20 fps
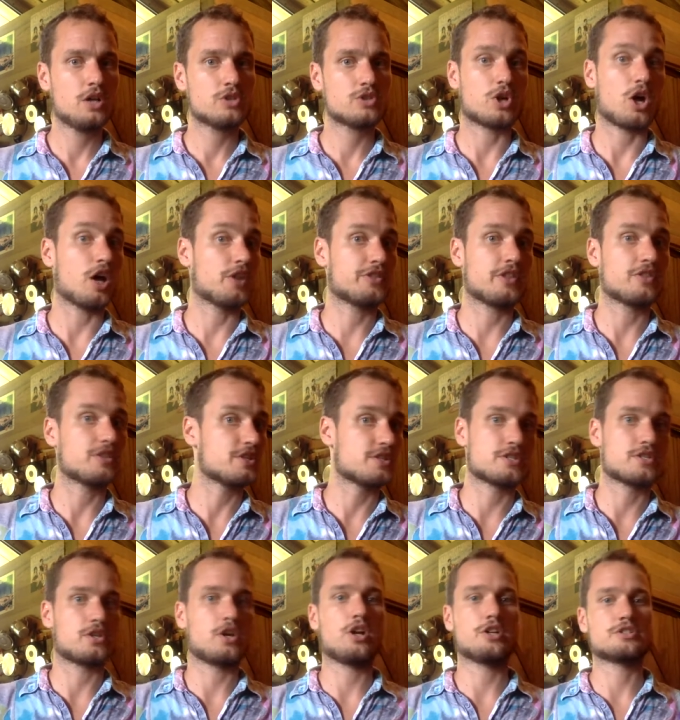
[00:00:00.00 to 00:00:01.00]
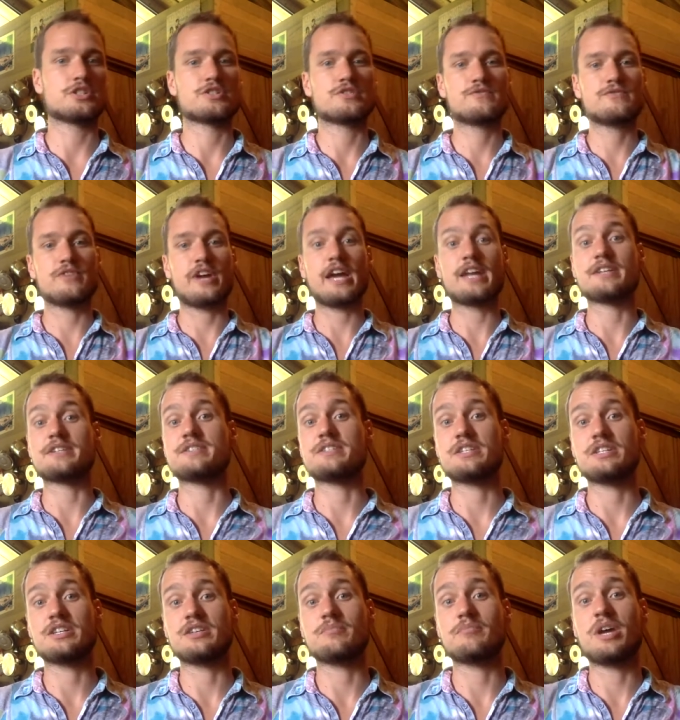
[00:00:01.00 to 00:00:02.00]
taught that this is all just
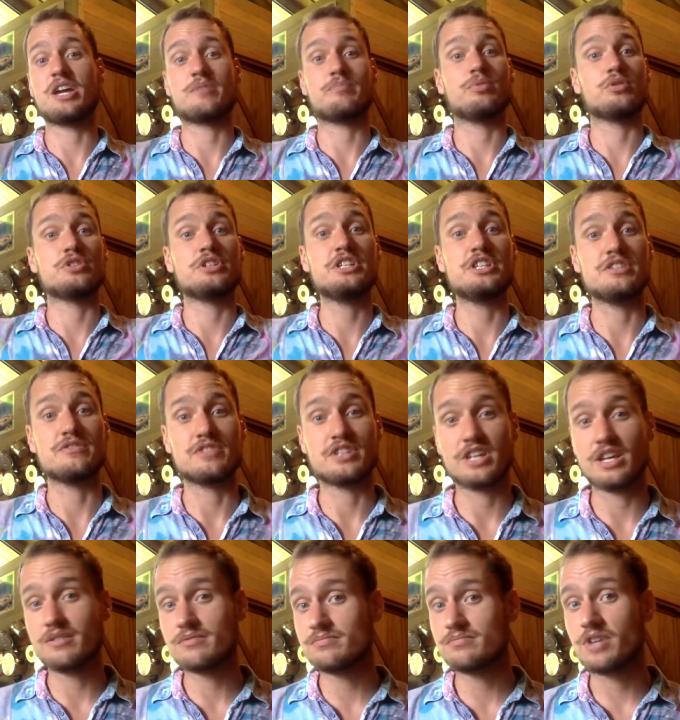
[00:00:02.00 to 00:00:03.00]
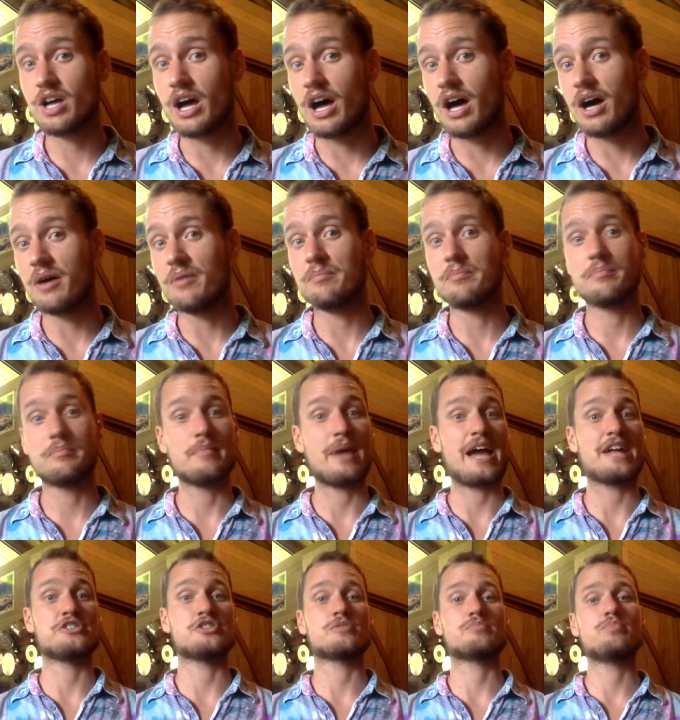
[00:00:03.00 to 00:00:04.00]
fantasy and make believe and that uh,
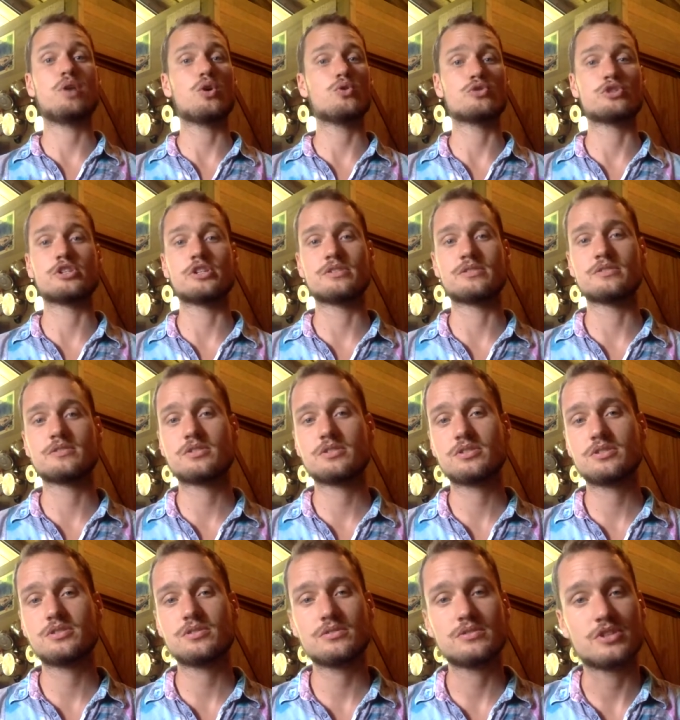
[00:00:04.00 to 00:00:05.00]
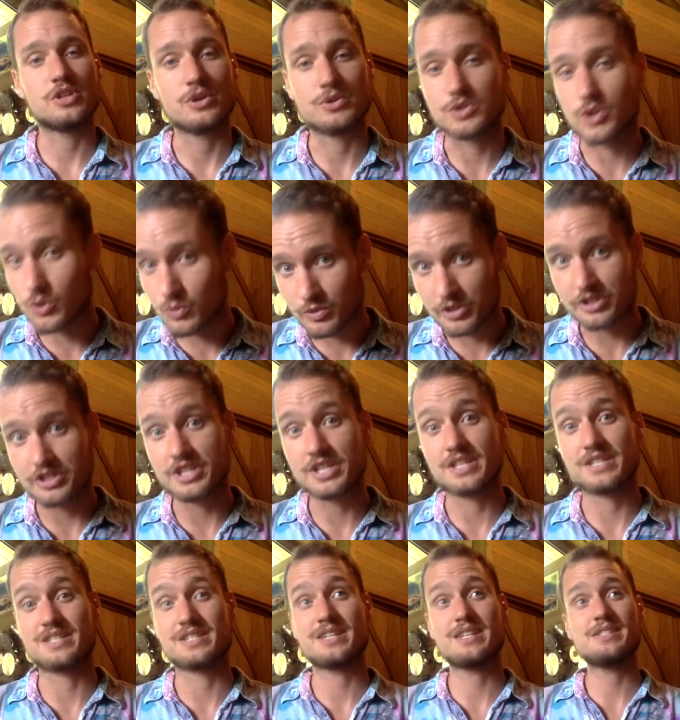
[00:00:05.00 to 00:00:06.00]
magic potions you know don't really
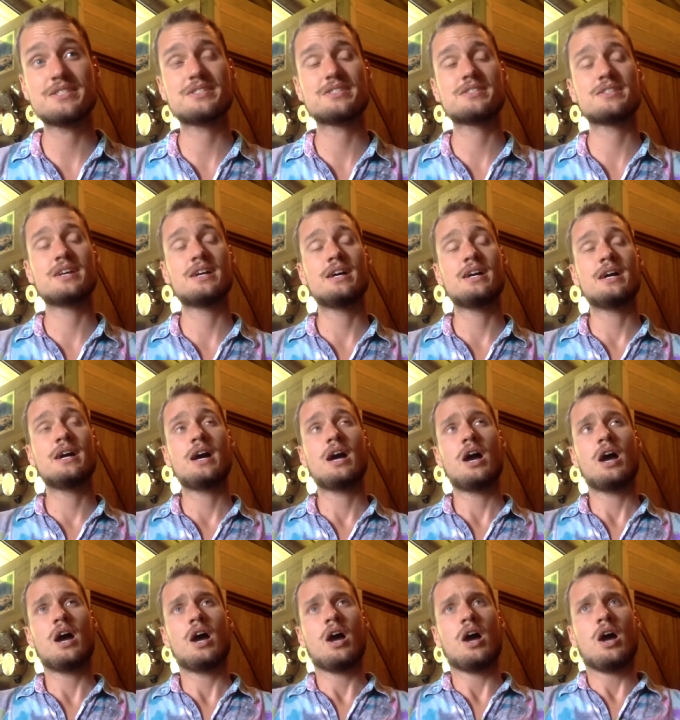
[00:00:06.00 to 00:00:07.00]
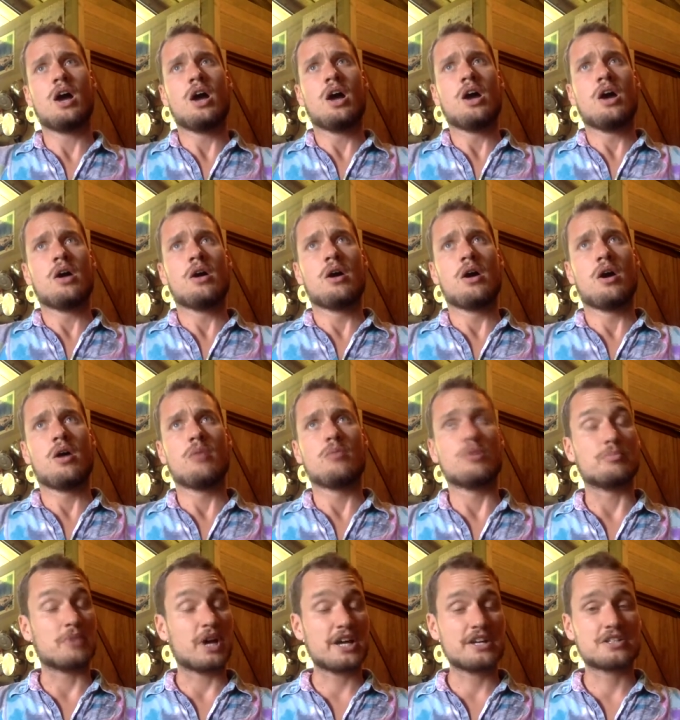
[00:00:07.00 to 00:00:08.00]
exist. But
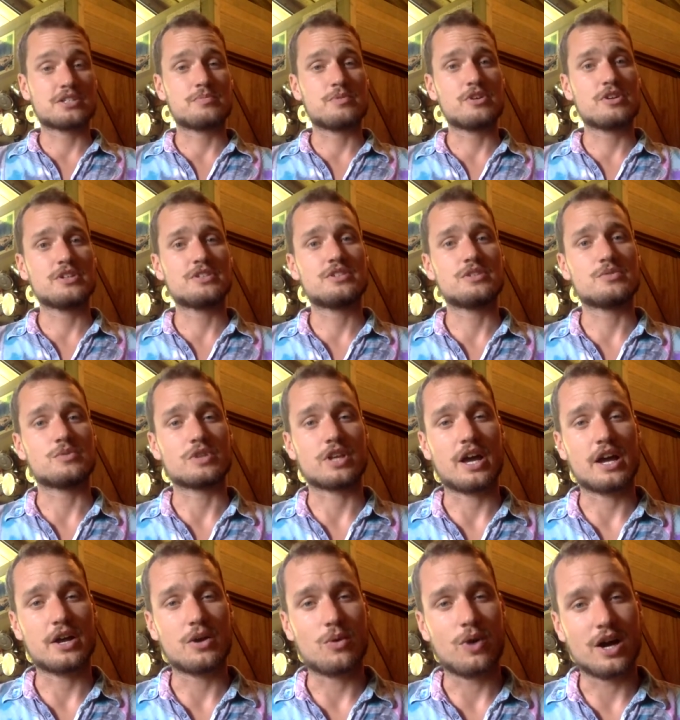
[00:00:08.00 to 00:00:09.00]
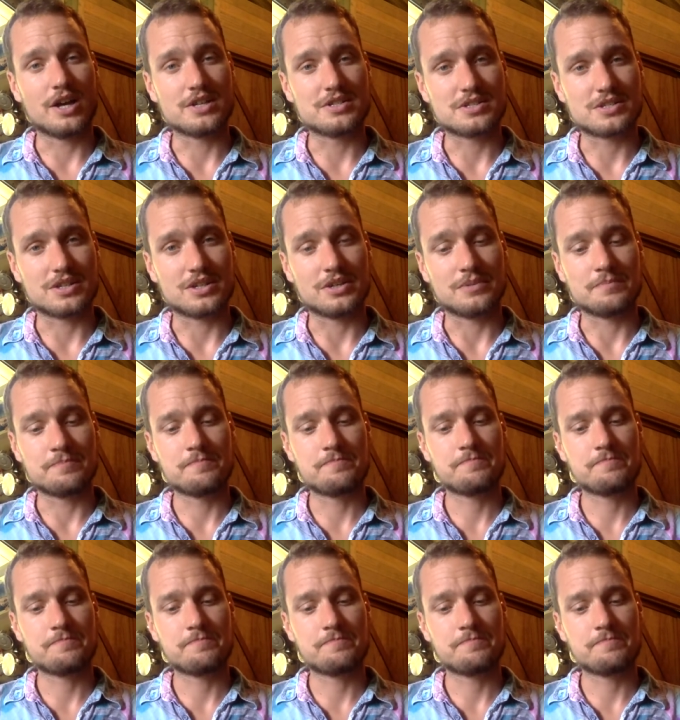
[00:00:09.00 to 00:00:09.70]
my experiences with ayahuasca,